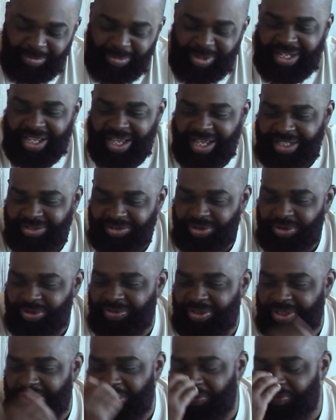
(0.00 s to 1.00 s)
my dad
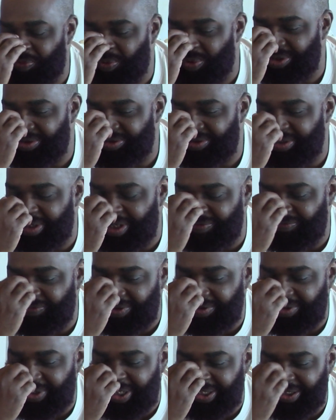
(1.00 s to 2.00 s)
served in the Air Force, and I
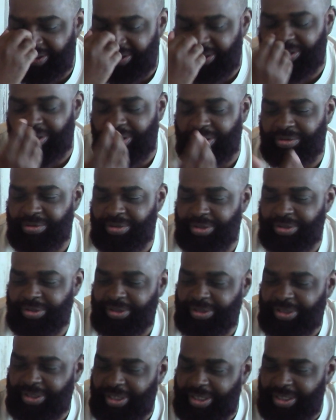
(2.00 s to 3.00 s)
felt like, you know,
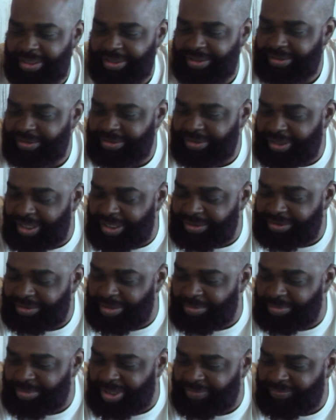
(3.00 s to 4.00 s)
that's
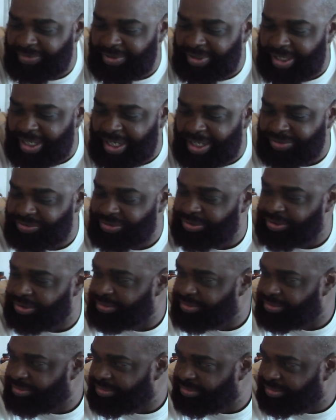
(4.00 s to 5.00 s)
something I feel like I should
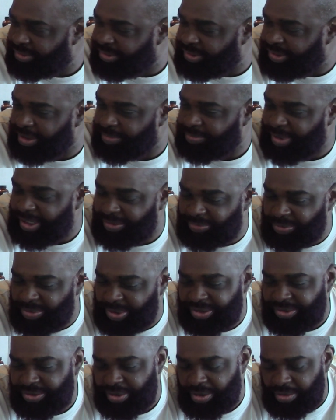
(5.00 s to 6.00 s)
do. Okay. They paid
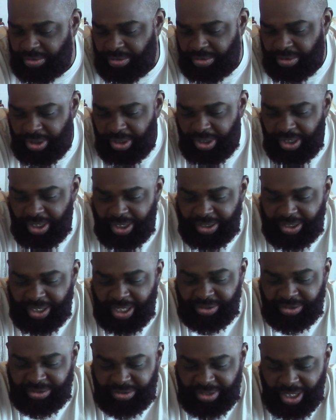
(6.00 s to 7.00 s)
way, so
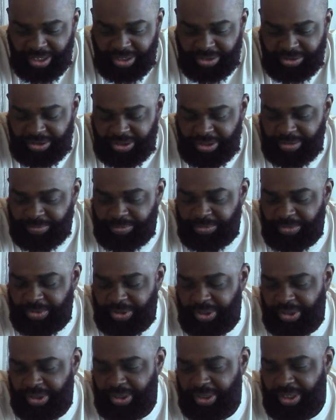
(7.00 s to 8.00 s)
got the scholarship.
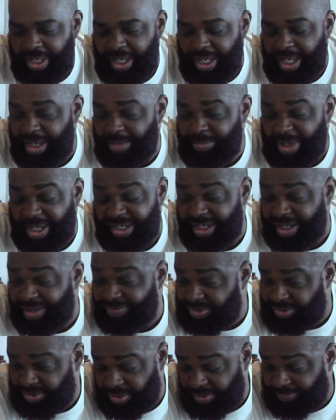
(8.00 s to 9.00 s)
I didn't have
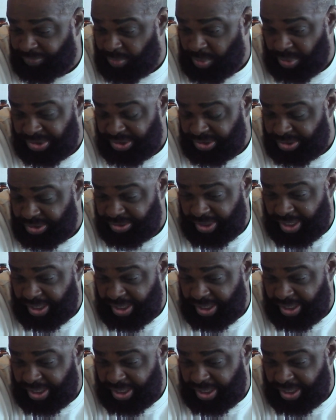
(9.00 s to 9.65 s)
to serve 14 years. I